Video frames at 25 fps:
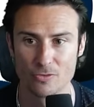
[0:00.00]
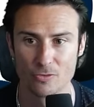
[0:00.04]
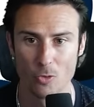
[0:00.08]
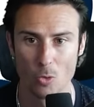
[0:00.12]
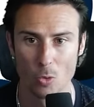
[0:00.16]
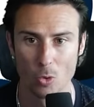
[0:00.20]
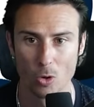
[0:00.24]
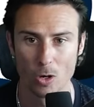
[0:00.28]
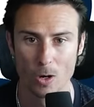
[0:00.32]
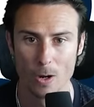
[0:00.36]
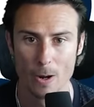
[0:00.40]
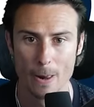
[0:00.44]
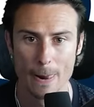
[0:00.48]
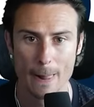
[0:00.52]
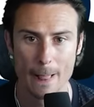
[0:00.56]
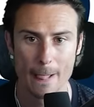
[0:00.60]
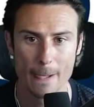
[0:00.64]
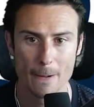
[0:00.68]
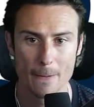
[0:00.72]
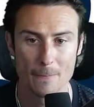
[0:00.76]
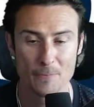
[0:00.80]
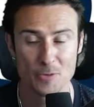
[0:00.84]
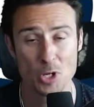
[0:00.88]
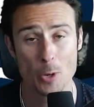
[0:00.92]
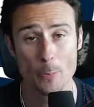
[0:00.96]

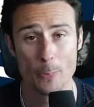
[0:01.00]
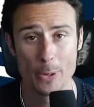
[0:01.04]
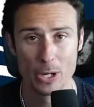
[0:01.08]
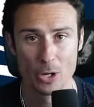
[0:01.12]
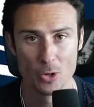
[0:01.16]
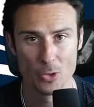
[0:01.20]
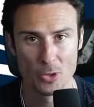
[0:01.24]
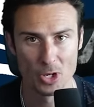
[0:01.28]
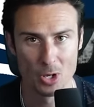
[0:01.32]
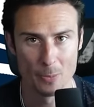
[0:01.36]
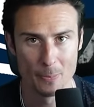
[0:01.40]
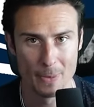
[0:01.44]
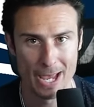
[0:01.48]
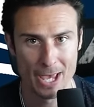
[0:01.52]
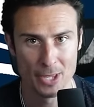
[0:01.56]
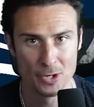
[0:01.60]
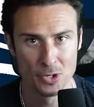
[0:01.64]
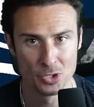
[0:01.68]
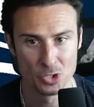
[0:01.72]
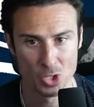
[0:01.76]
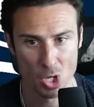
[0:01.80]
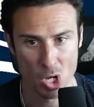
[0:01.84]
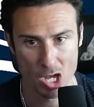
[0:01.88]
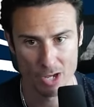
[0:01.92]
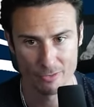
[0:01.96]
compared to the
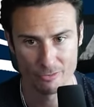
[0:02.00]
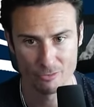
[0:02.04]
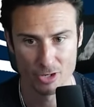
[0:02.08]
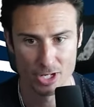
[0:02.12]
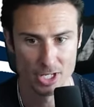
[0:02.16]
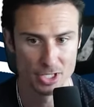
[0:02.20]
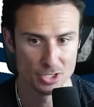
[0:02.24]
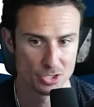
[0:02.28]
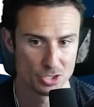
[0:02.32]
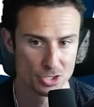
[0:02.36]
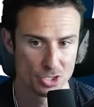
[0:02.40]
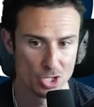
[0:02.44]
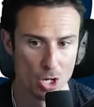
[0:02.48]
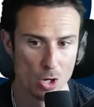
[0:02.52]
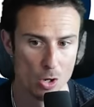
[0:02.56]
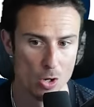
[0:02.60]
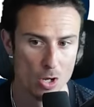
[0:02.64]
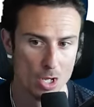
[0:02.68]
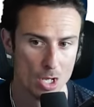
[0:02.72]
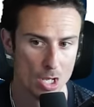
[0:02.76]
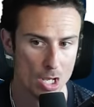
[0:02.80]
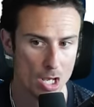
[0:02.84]
Commanders' offense. So